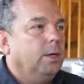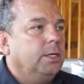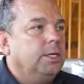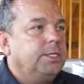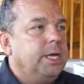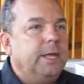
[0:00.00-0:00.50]

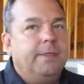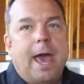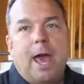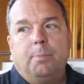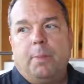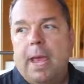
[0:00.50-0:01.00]
contain
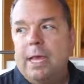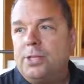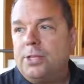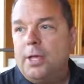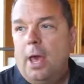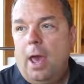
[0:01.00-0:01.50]
that base,
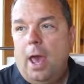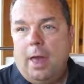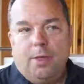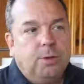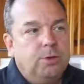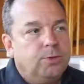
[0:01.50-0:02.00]

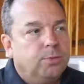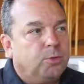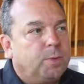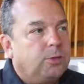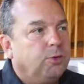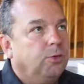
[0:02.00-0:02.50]
and then we use some
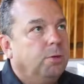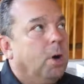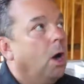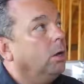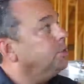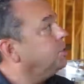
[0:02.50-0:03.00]
specialty
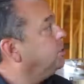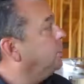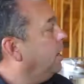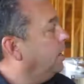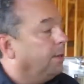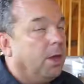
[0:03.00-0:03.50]
malts,
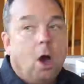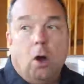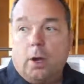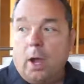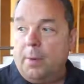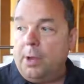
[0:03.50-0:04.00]
and they all
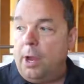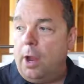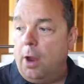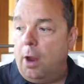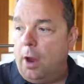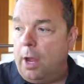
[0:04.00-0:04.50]
come in
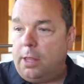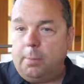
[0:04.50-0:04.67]
here and they